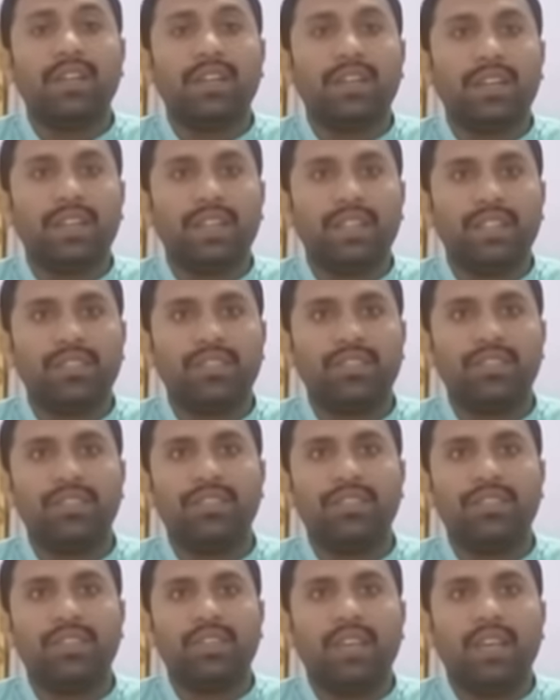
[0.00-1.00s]
tense.
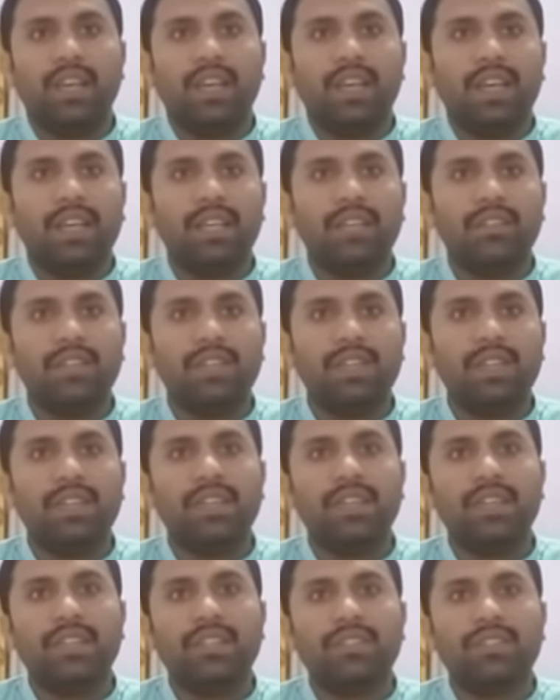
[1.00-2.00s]

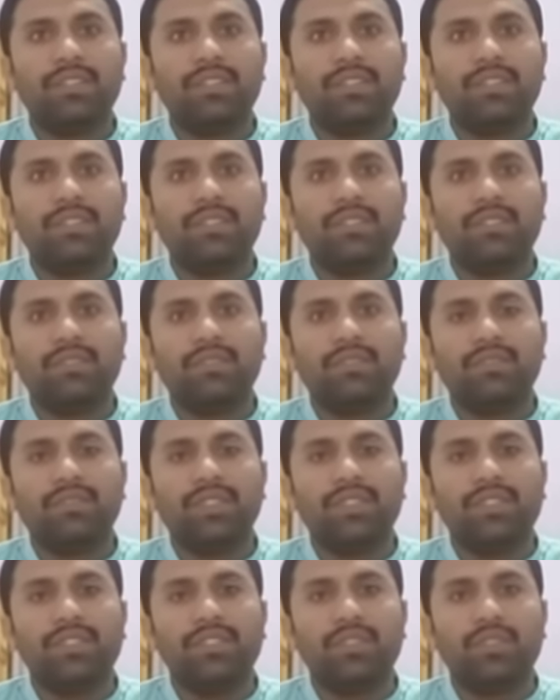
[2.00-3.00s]
Activity is
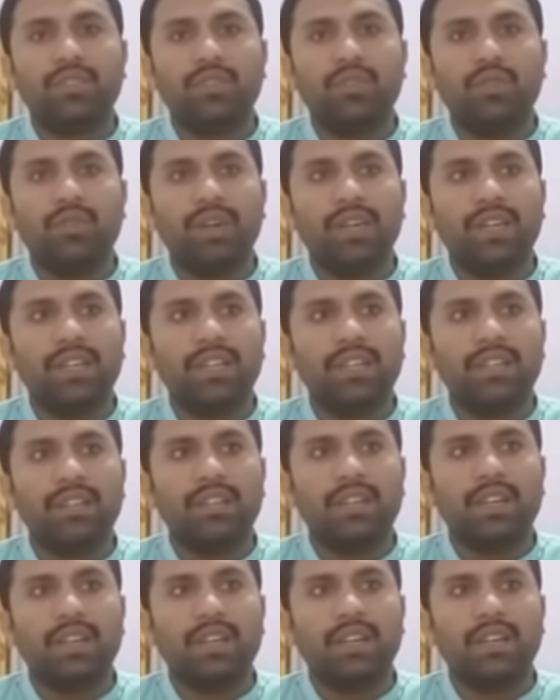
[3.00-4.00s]
which is over in
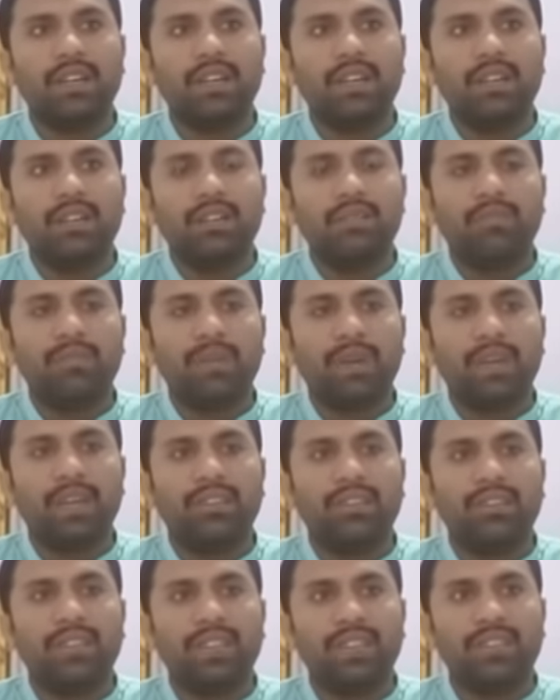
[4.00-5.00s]
the
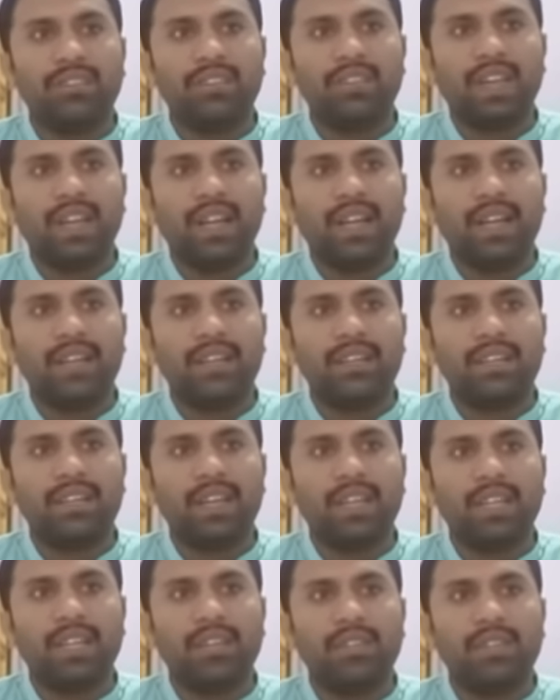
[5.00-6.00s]
past tense,
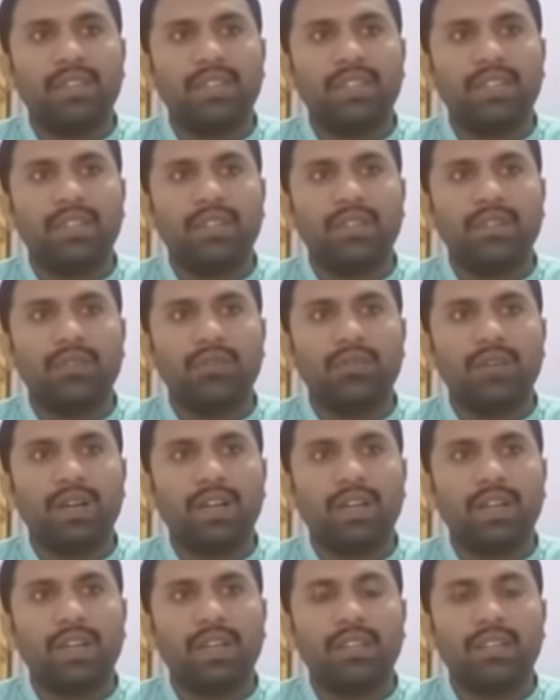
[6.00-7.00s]
and activity to
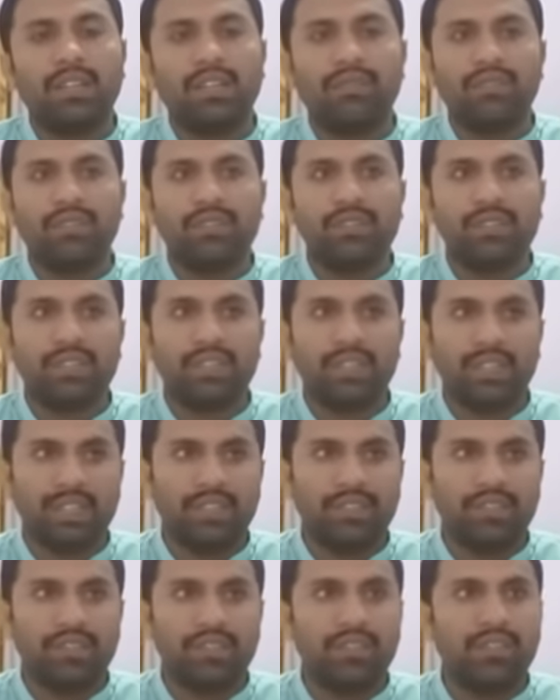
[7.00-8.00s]
occur in the future
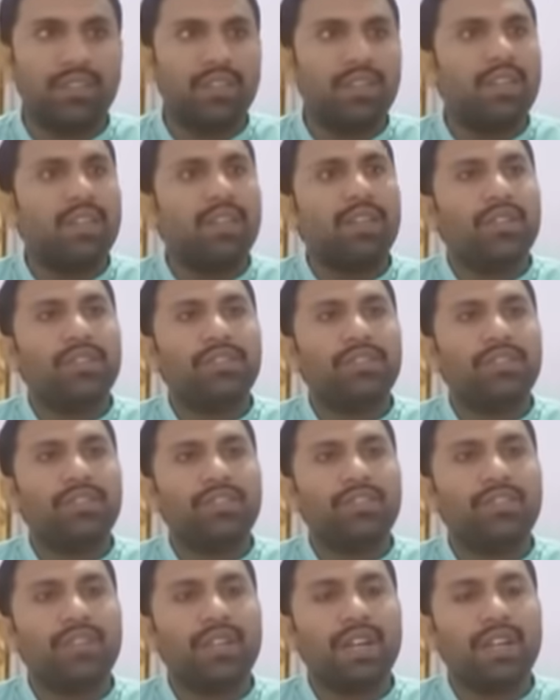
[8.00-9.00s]
tense.
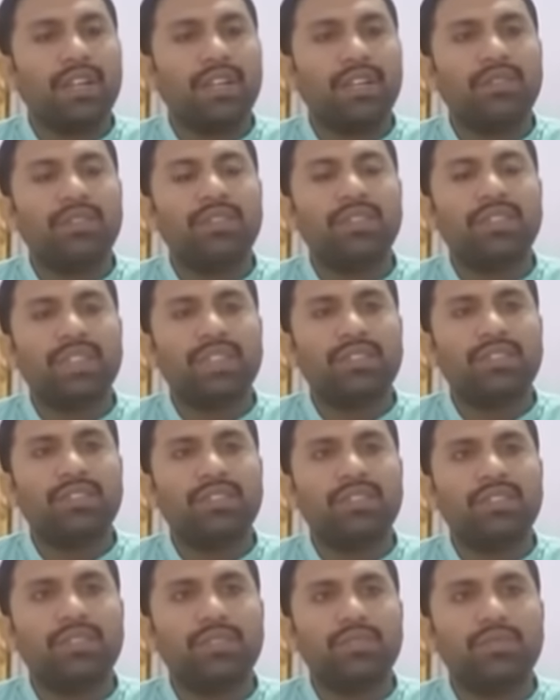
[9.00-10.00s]
Continuous tense
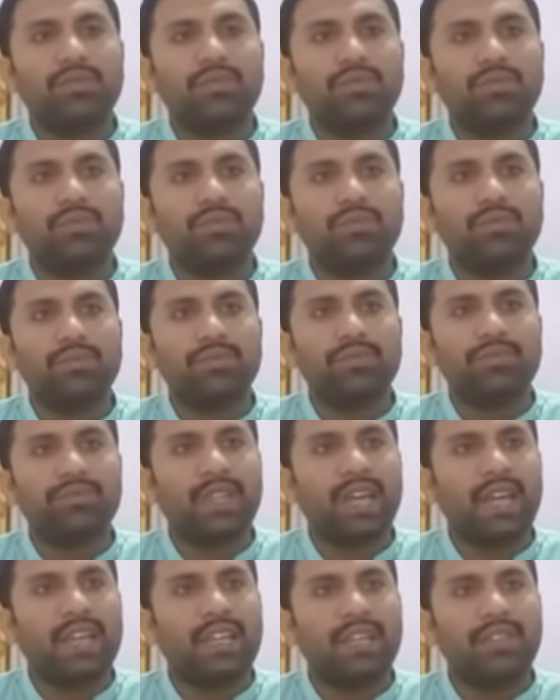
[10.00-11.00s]
to
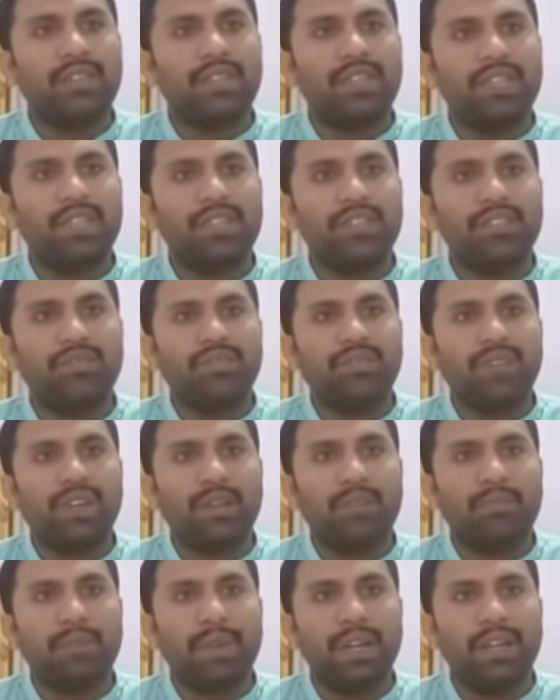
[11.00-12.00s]
the activity is
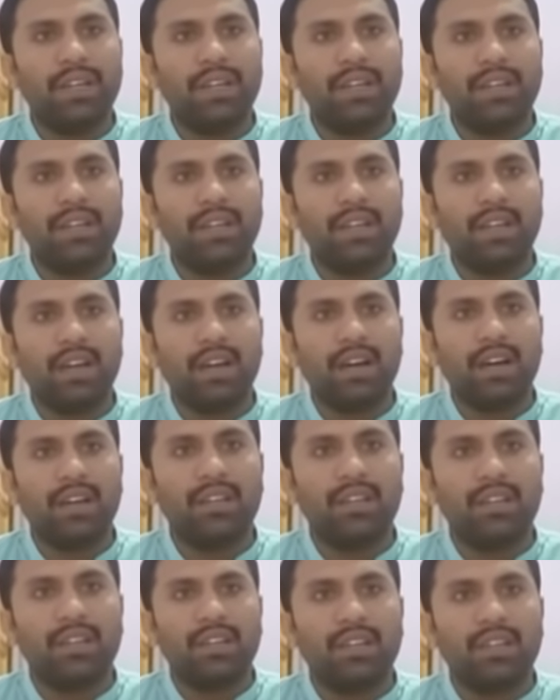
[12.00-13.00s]
fragmented
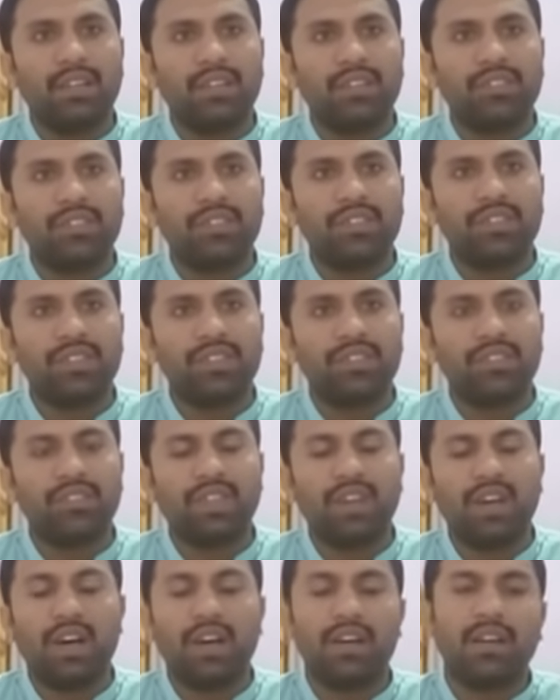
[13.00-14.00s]
or consistent
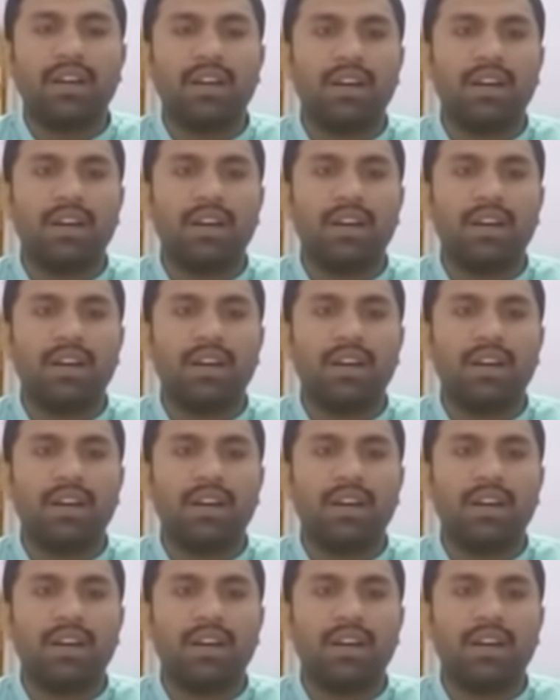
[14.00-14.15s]
or